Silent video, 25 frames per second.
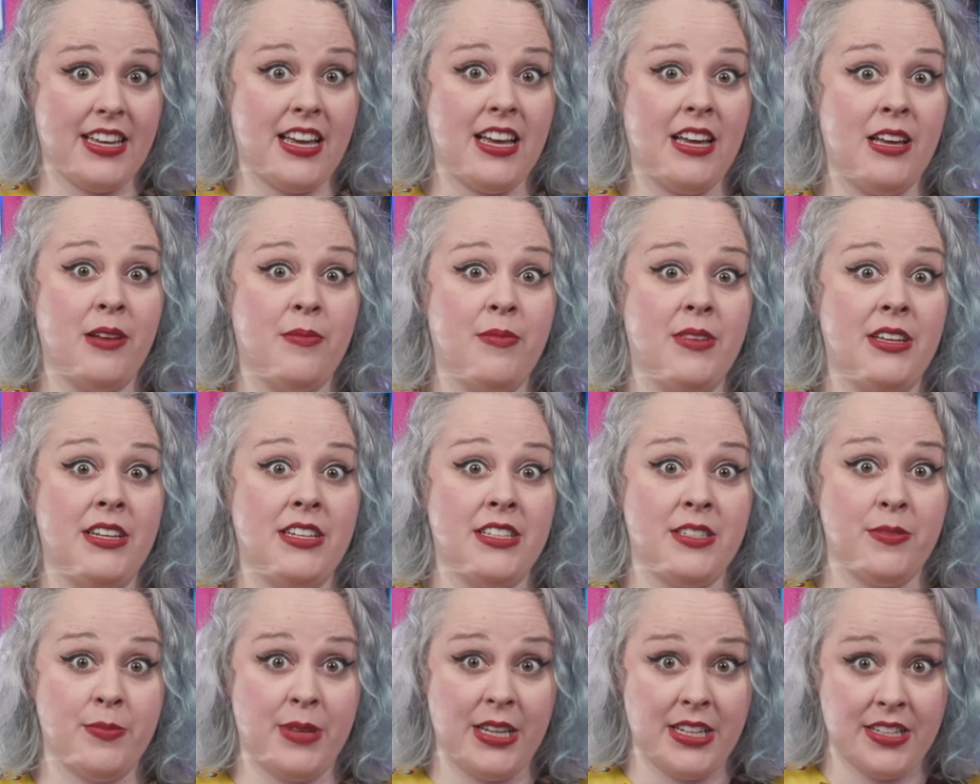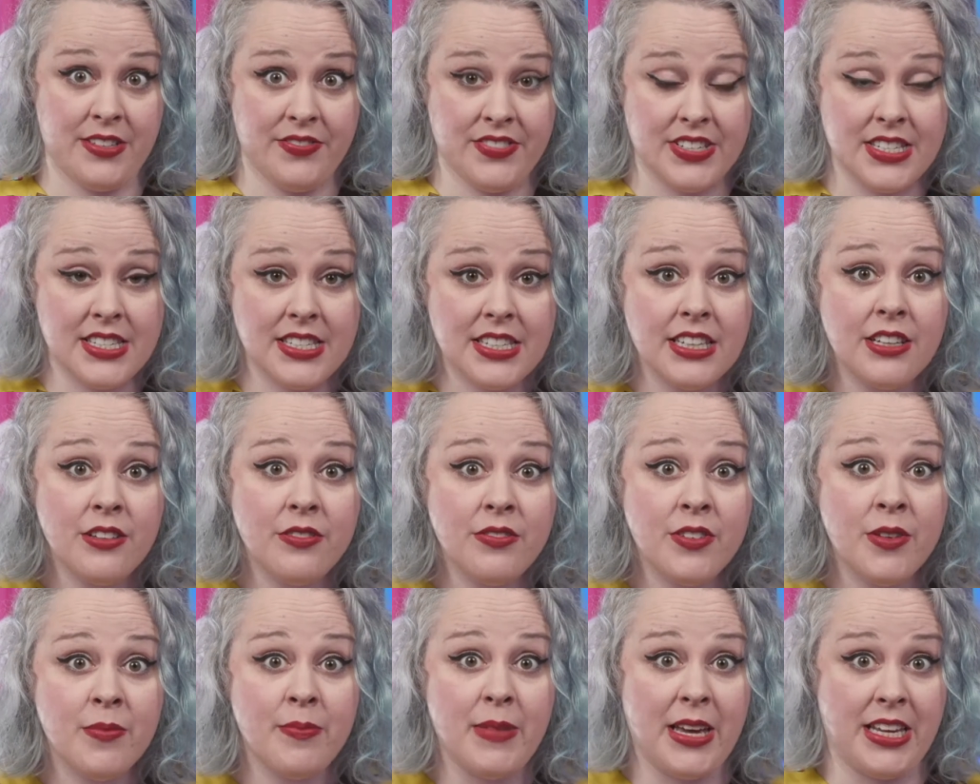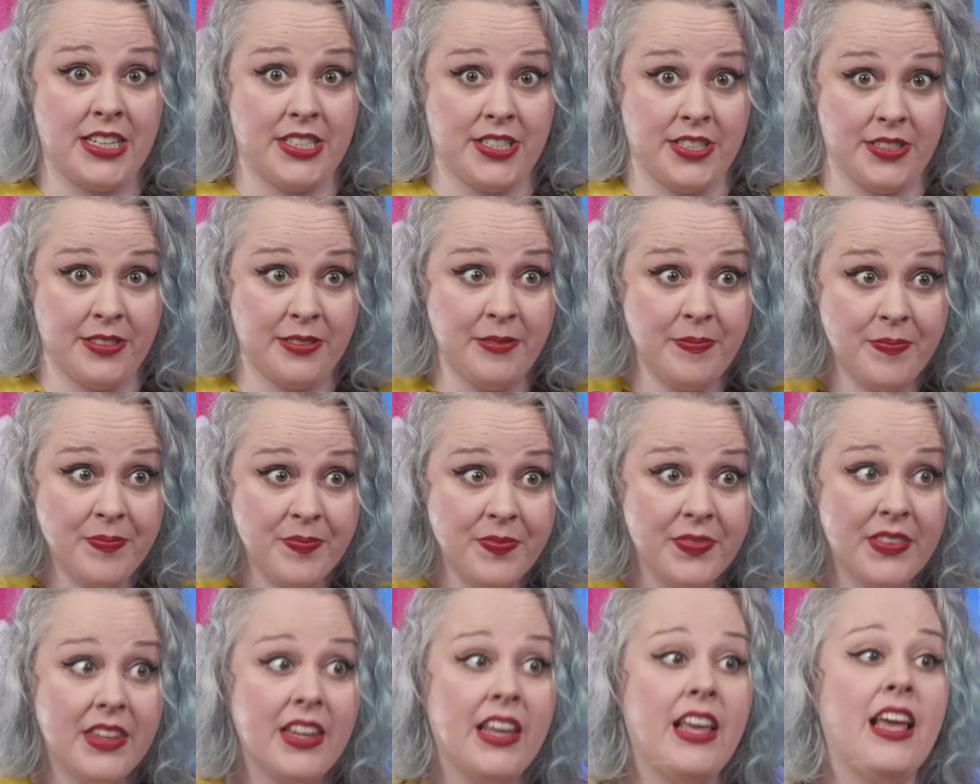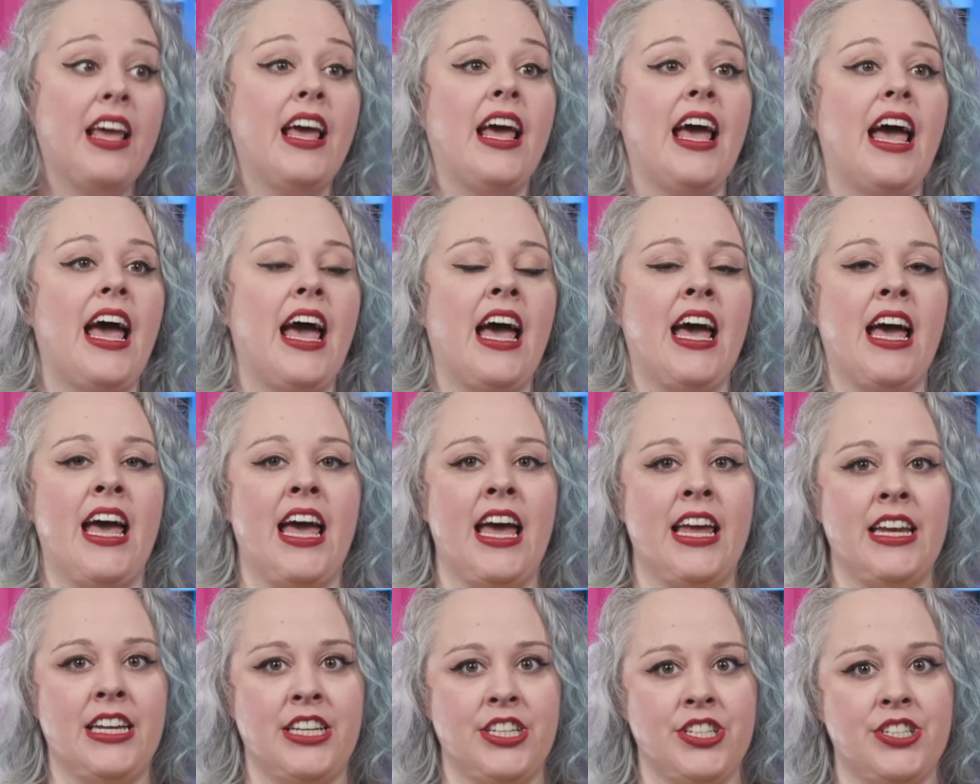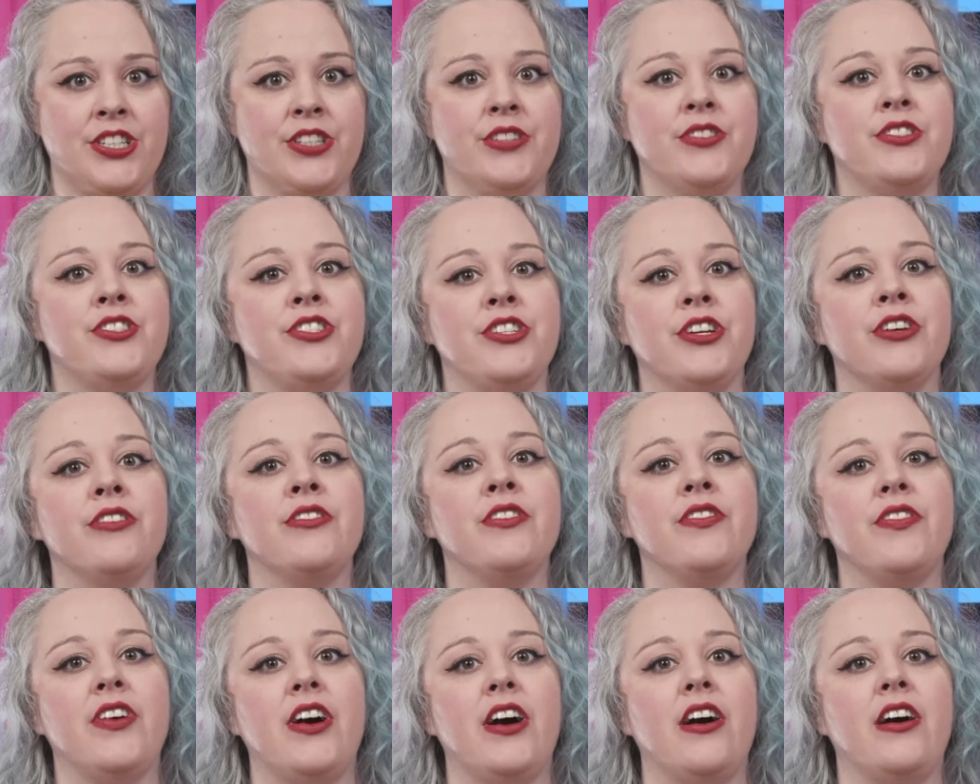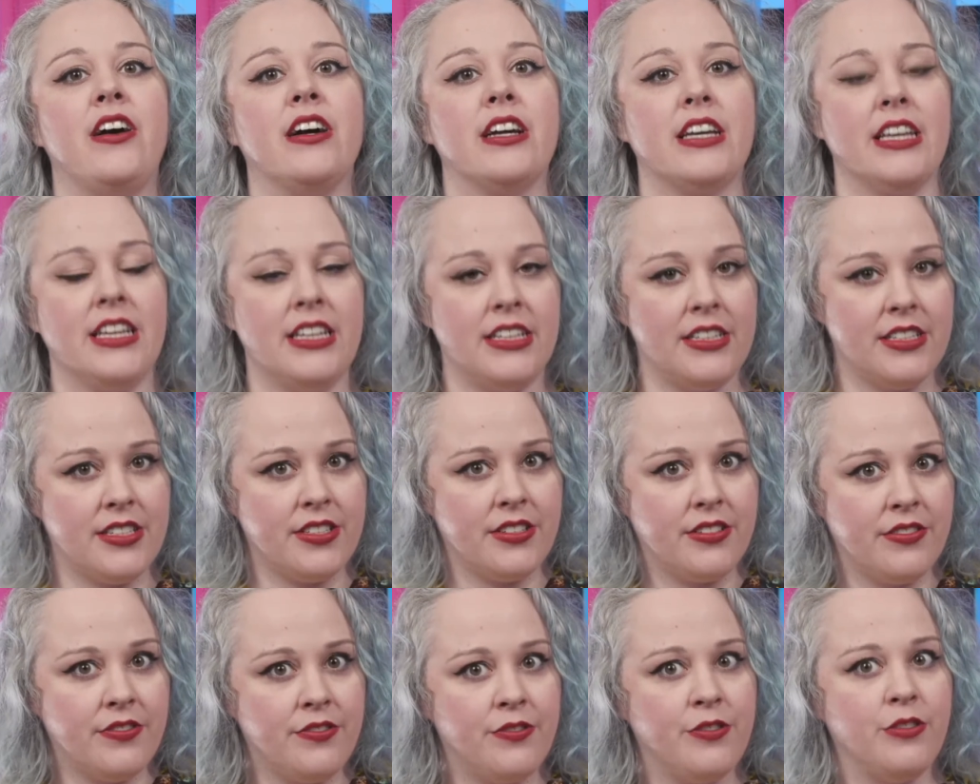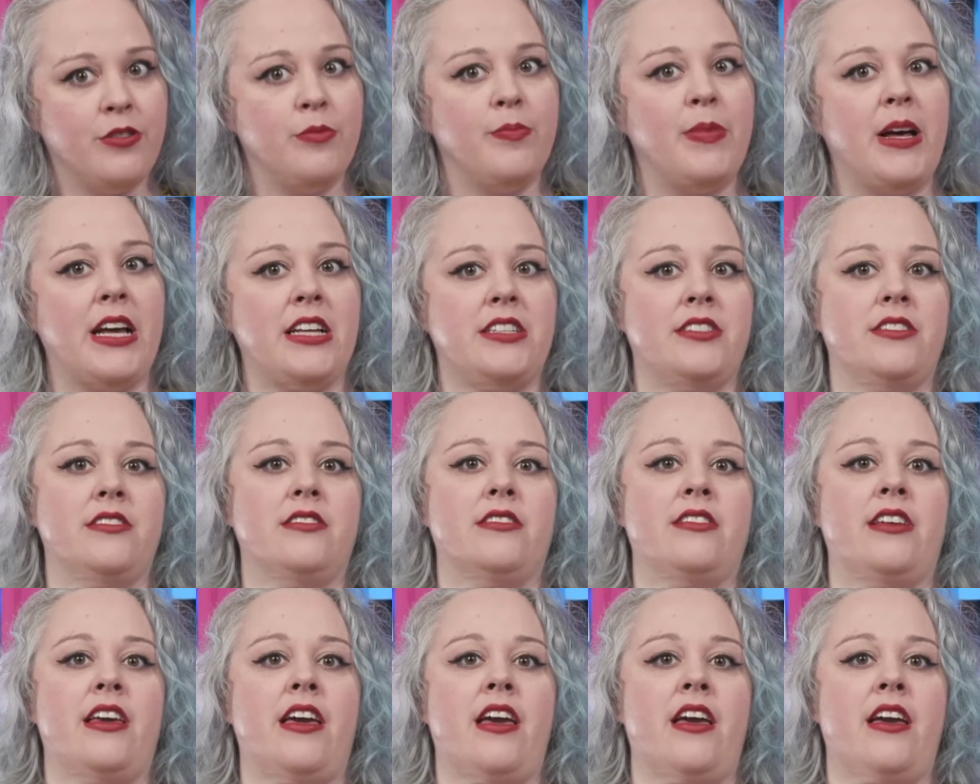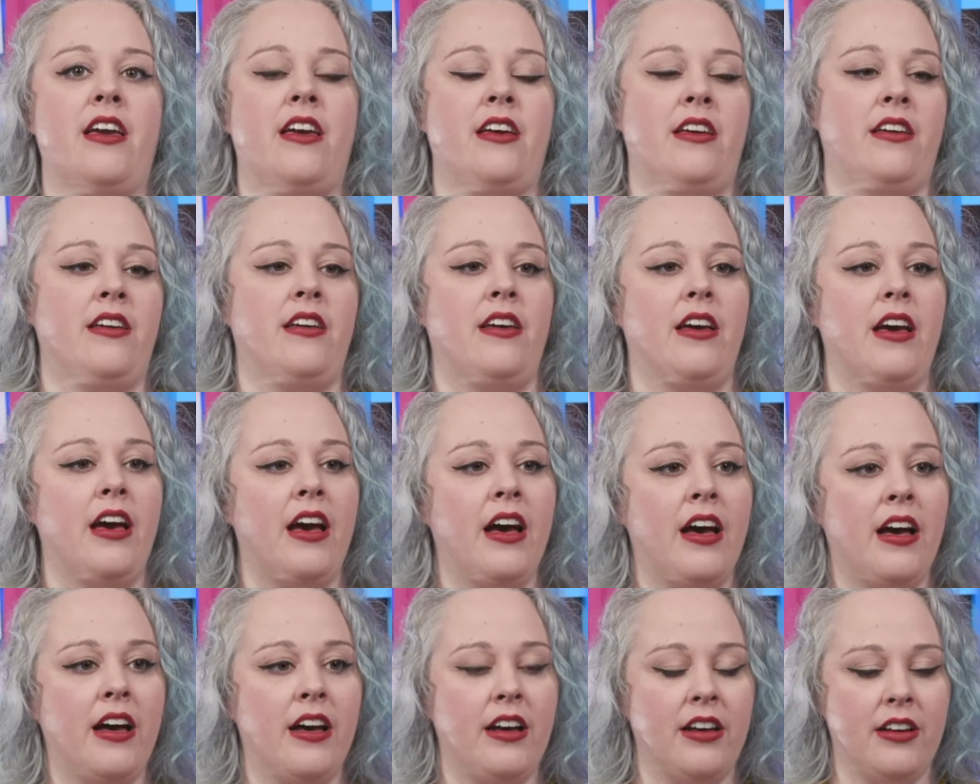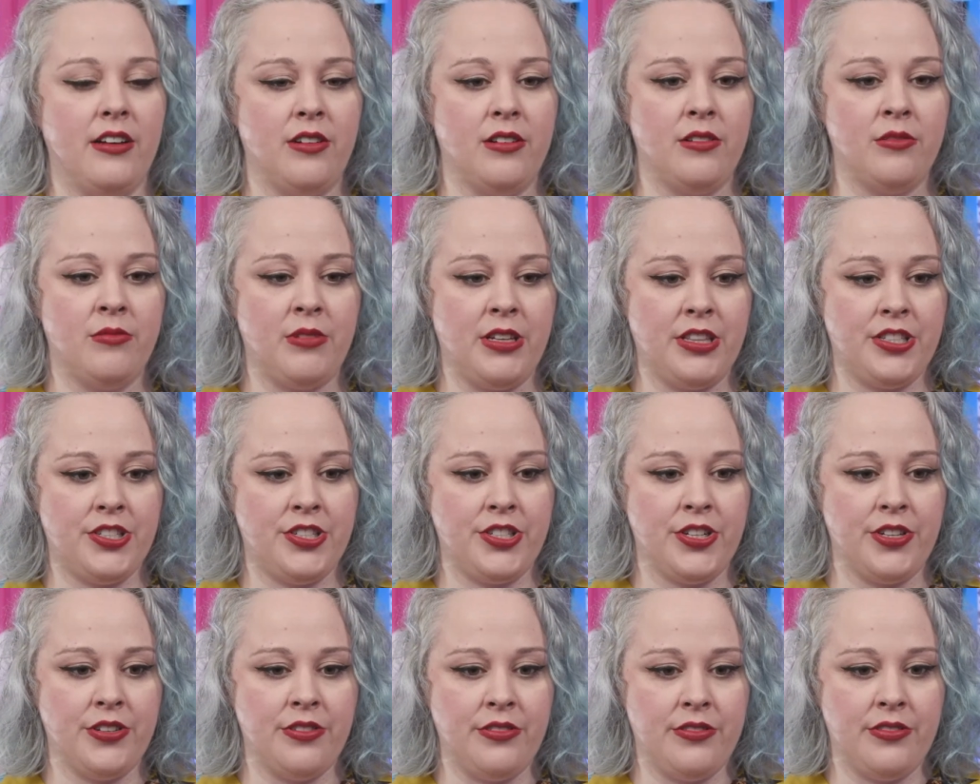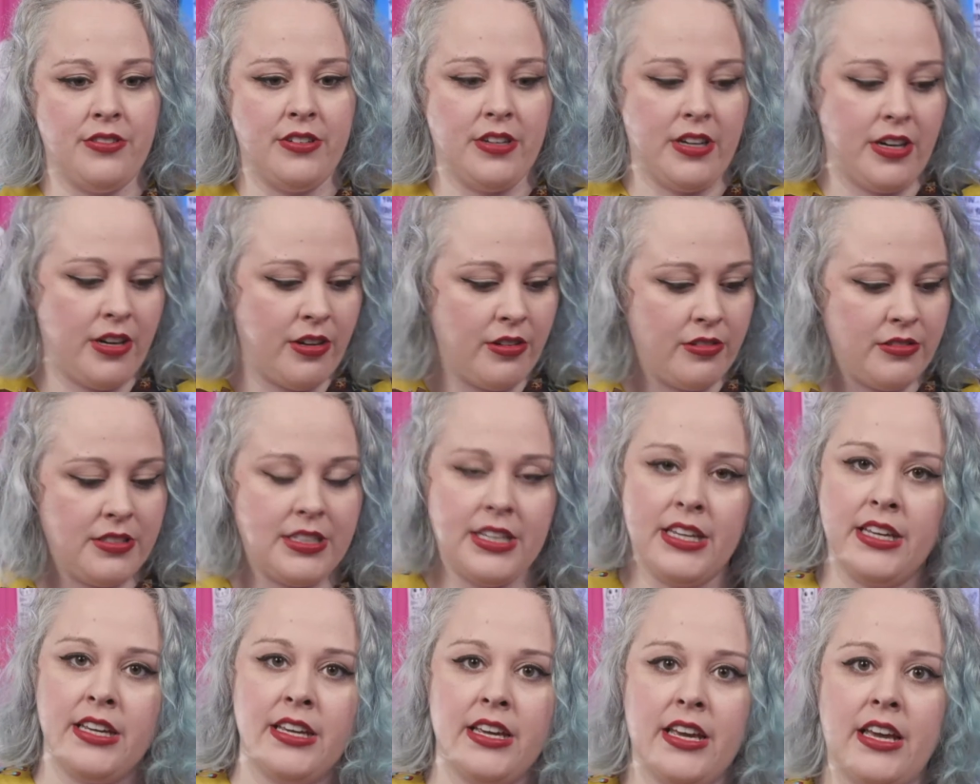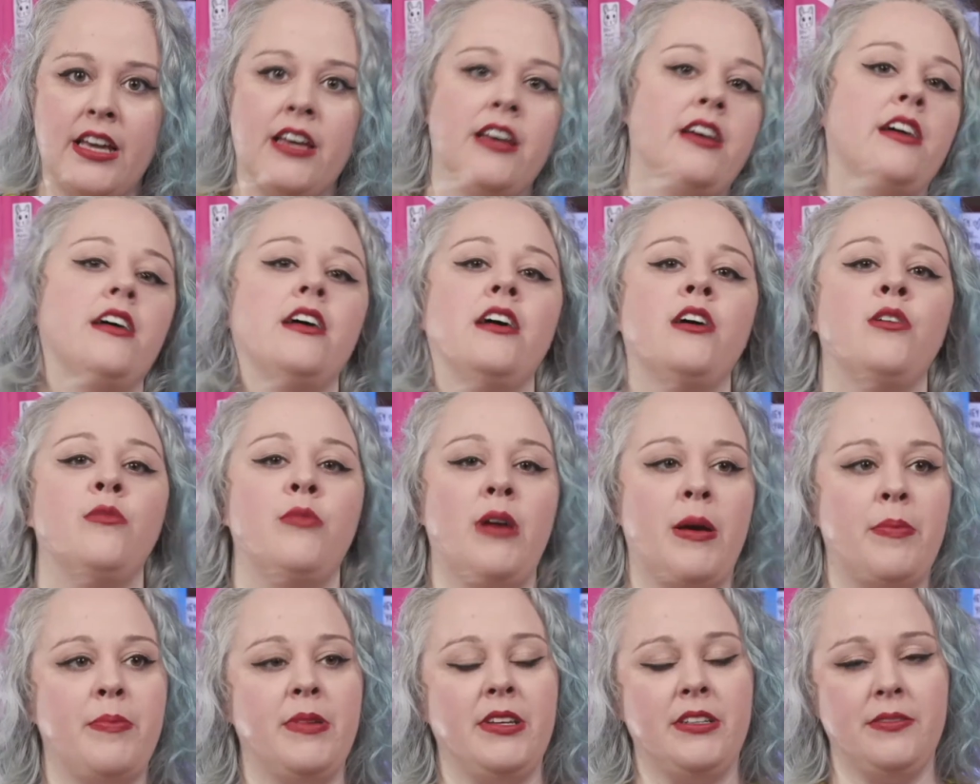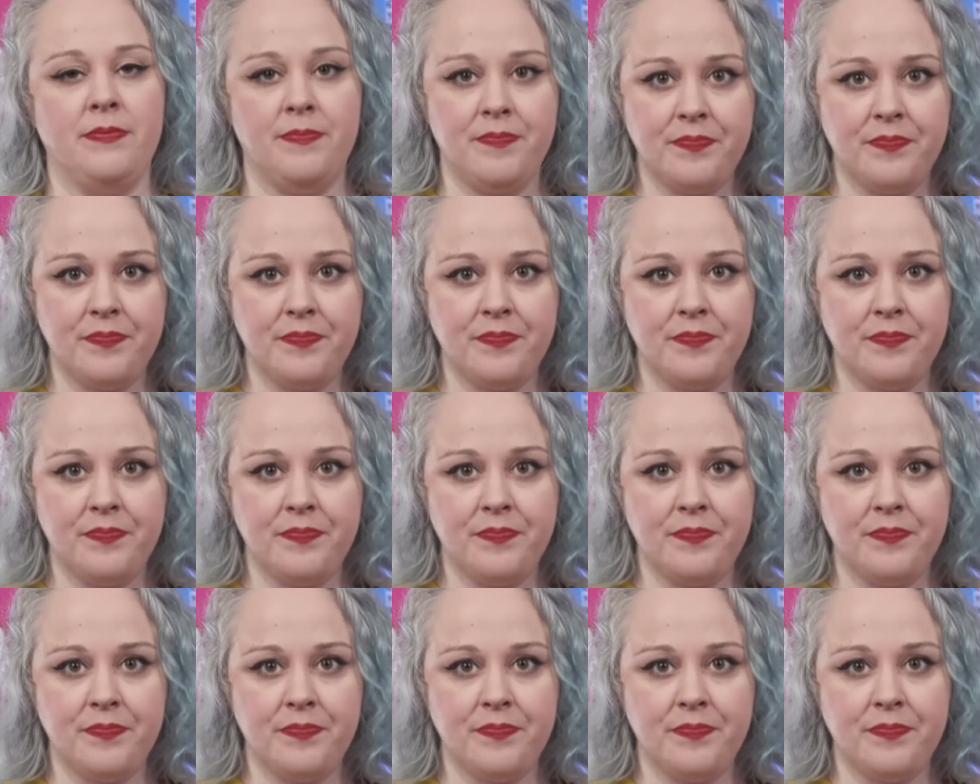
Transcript: It is made of a silver metal, and it shows Joan of Arc in sort of full battle gear, with Joan holding a weapon.